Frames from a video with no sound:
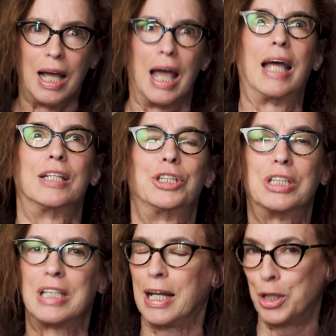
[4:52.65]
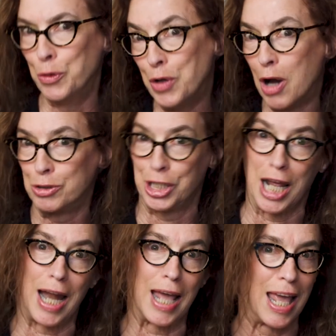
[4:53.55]
And she said,
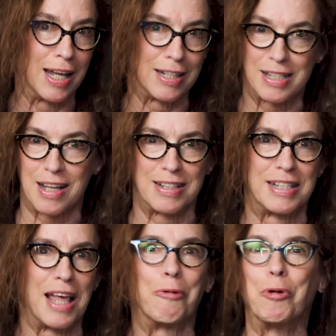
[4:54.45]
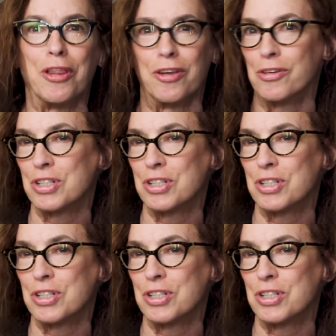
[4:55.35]
Jane, I can't discuss that with you.